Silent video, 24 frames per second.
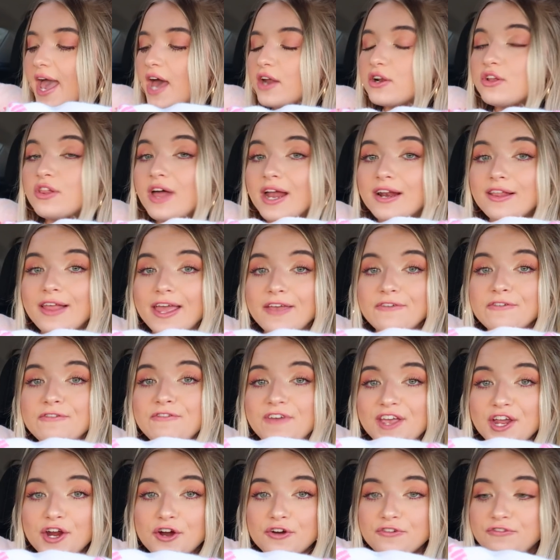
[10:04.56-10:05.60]
had a lot of like
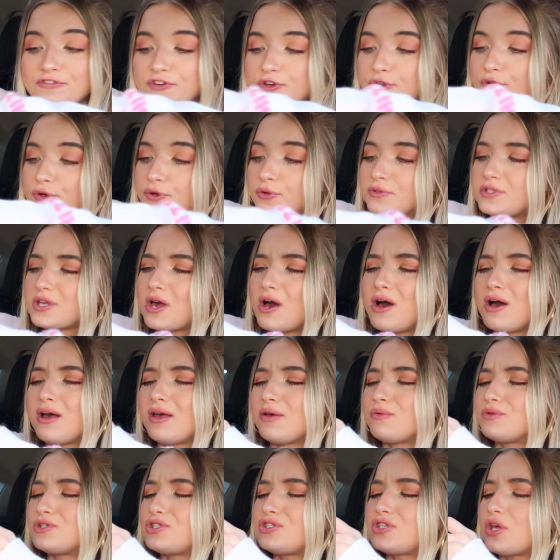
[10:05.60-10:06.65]
finger foods. Oh,
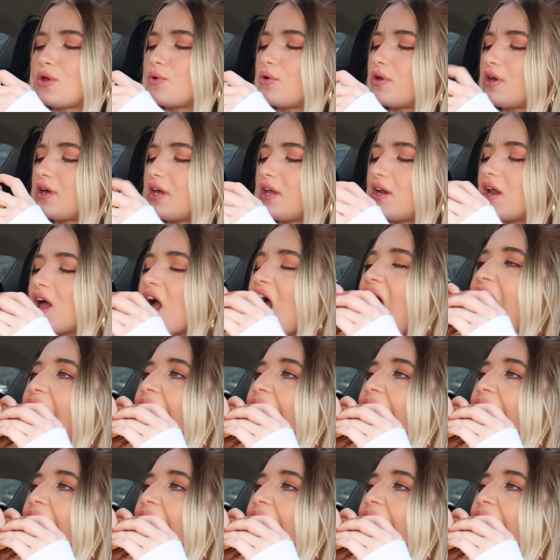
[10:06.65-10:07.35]
it was so good.